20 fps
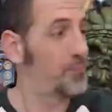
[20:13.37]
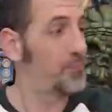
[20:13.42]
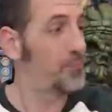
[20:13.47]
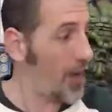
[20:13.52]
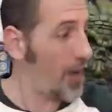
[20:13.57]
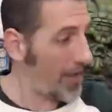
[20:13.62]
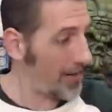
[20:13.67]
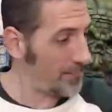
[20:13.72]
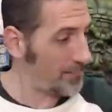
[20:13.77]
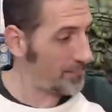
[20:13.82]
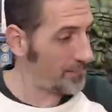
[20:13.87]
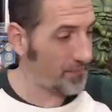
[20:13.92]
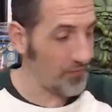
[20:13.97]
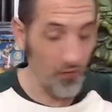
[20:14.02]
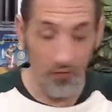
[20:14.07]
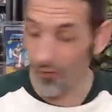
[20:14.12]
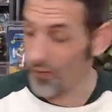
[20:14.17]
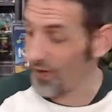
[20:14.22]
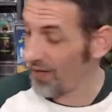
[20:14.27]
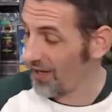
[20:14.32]
But
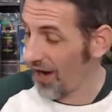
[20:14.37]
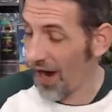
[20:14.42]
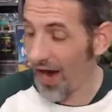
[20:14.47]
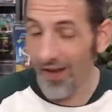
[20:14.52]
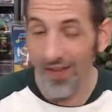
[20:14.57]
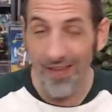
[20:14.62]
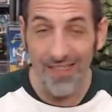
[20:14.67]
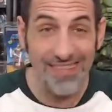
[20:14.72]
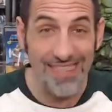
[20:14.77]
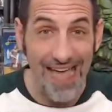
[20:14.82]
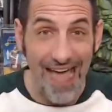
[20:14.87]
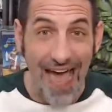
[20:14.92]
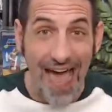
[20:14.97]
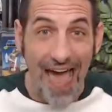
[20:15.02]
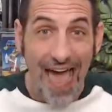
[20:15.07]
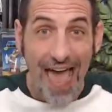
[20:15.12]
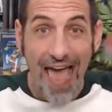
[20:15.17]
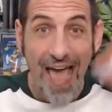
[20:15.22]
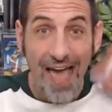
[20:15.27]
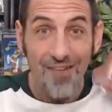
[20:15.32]
regardless,
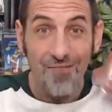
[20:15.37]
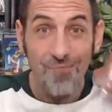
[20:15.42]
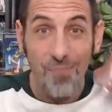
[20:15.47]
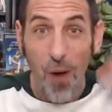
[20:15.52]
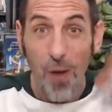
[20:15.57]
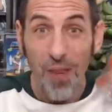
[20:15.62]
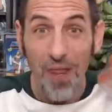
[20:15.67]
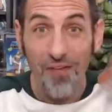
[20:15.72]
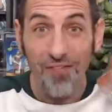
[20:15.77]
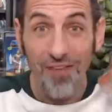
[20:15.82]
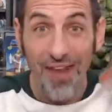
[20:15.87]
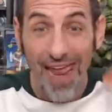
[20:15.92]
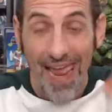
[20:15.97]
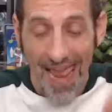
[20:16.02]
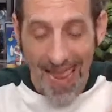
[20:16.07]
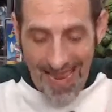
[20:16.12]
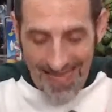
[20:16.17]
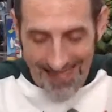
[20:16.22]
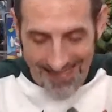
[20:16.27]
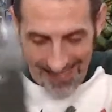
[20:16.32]
I have both of
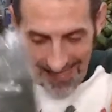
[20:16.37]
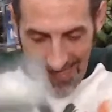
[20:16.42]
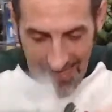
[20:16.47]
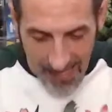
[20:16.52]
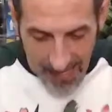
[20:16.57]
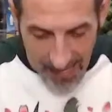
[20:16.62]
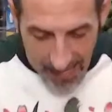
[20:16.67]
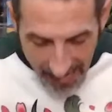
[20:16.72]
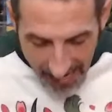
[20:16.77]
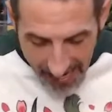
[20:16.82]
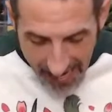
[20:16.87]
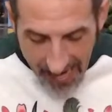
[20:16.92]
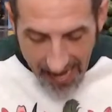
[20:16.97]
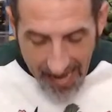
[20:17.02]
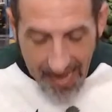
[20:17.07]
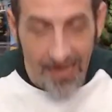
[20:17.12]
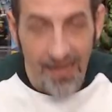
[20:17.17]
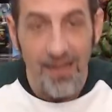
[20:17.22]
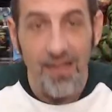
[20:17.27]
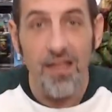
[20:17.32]
these.
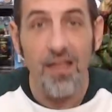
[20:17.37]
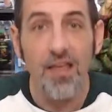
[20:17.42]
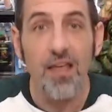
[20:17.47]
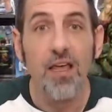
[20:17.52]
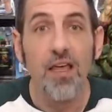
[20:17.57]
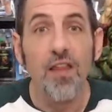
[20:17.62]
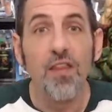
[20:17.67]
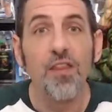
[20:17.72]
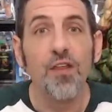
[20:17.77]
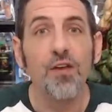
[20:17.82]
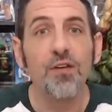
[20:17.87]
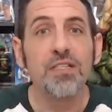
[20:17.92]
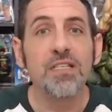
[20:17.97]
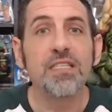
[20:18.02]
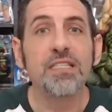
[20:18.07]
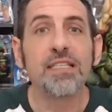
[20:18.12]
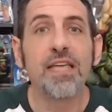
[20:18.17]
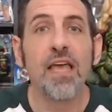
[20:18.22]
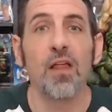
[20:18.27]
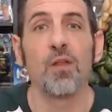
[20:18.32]
And there's a
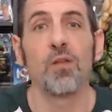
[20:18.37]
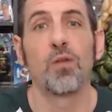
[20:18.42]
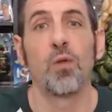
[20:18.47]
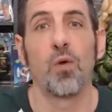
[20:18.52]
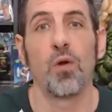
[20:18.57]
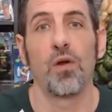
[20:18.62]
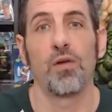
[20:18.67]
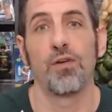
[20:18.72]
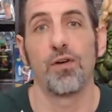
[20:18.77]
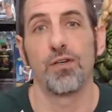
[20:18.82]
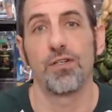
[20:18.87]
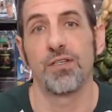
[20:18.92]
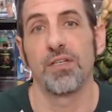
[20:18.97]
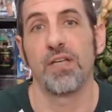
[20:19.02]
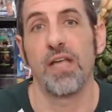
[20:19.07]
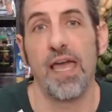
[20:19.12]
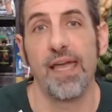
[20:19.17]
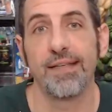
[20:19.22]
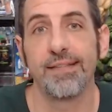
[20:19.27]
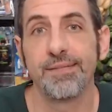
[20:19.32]
Skeletor version,
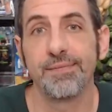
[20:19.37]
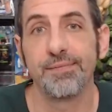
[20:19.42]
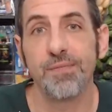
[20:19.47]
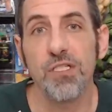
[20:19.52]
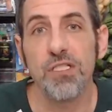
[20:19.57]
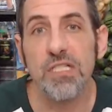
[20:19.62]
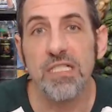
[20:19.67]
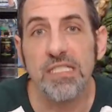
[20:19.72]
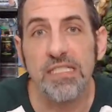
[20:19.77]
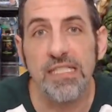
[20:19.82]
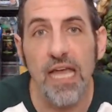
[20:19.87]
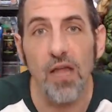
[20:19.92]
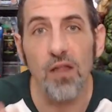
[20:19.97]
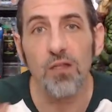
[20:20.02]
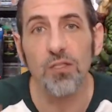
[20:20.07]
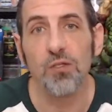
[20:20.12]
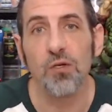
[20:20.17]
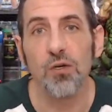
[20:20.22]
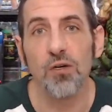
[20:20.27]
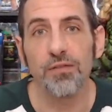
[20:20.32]
guys. There's a
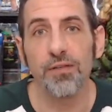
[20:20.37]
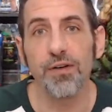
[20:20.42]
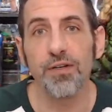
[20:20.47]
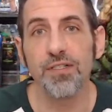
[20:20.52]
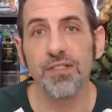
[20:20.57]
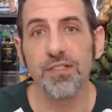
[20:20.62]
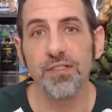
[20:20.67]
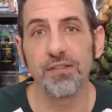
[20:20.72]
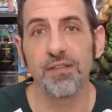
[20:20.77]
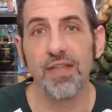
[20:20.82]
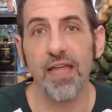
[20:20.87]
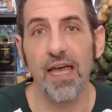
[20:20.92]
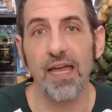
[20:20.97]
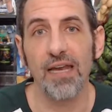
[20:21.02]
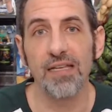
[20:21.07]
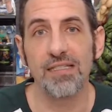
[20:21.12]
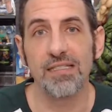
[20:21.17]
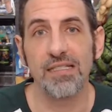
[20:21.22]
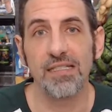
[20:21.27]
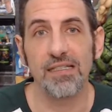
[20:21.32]
Skeletor version
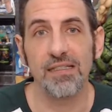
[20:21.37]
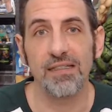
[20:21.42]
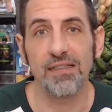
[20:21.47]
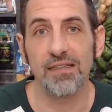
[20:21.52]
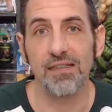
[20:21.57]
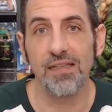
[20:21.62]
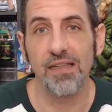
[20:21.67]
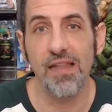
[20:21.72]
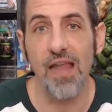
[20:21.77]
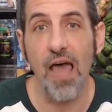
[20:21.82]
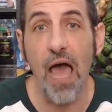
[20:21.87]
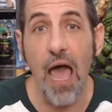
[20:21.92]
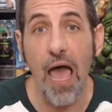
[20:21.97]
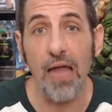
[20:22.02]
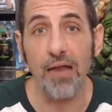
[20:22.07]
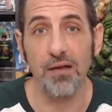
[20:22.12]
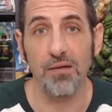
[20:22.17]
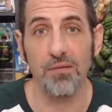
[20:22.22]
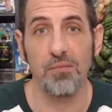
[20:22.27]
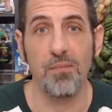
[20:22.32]
that is
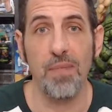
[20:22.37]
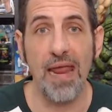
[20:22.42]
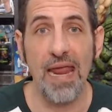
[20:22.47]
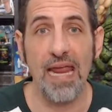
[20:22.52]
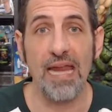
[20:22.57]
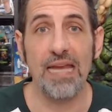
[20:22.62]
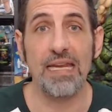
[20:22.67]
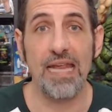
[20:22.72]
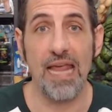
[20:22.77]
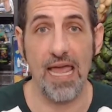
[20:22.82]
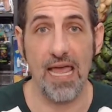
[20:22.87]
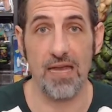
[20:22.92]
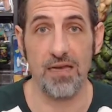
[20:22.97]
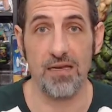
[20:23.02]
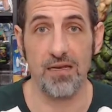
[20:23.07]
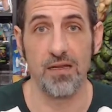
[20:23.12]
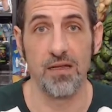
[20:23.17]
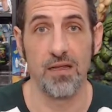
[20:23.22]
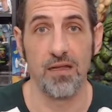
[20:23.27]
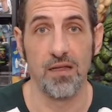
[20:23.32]
not made
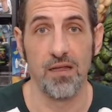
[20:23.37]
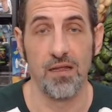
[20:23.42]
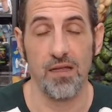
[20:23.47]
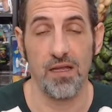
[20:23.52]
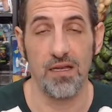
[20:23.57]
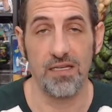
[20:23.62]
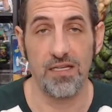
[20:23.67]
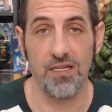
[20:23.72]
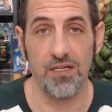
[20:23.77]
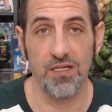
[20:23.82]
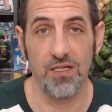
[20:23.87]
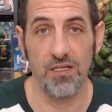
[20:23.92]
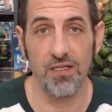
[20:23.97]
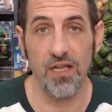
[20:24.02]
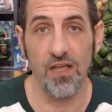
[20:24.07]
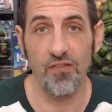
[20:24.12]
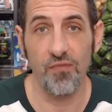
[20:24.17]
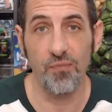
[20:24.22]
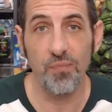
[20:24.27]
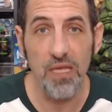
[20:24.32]
yet until
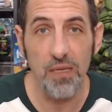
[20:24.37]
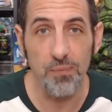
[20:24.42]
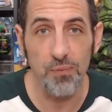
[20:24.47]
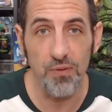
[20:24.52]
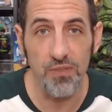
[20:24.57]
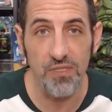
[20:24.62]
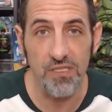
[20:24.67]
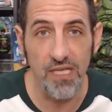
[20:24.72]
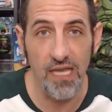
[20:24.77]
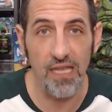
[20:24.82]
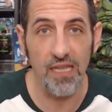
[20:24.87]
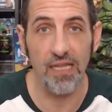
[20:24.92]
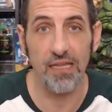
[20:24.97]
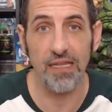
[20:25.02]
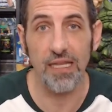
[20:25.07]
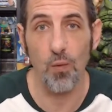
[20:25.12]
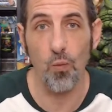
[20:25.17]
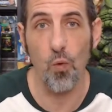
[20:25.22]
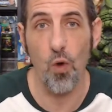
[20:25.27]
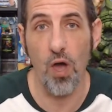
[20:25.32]
enough people say that
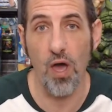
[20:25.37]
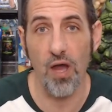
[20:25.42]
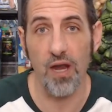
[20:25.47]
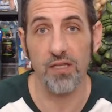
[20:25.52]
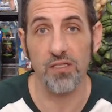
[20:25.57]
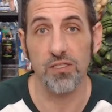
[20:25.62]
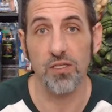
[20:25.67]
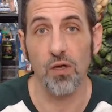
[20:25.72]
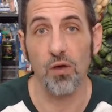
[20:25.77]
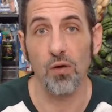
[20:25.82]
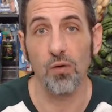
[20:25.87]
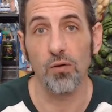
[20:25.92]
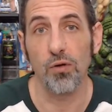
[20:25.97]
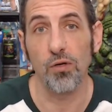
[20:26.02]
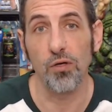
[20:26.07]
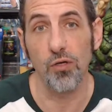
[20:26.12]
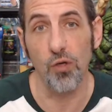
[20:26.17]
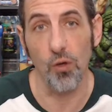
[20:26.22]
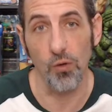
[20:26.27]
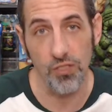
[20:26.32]
they want it. So
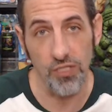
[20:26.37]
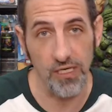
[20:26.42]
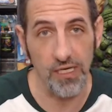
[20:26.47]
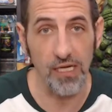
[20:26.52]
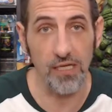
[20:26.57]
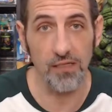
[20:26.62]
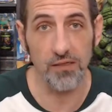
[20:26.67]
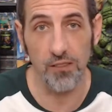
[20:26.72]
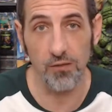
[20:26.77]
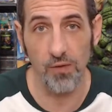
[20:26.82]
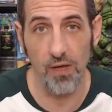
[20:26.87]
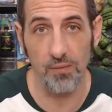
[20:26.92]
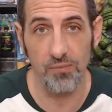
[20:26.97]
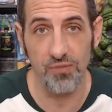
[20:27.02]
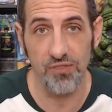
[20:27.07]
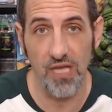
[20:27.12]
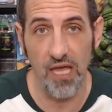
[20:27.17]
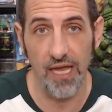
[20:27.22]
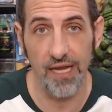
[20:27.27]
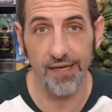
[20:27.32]
go check out their
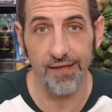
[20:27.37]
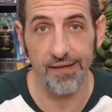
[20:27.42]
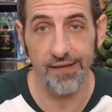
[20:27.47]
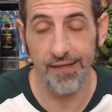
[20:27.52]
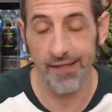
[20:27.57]
website.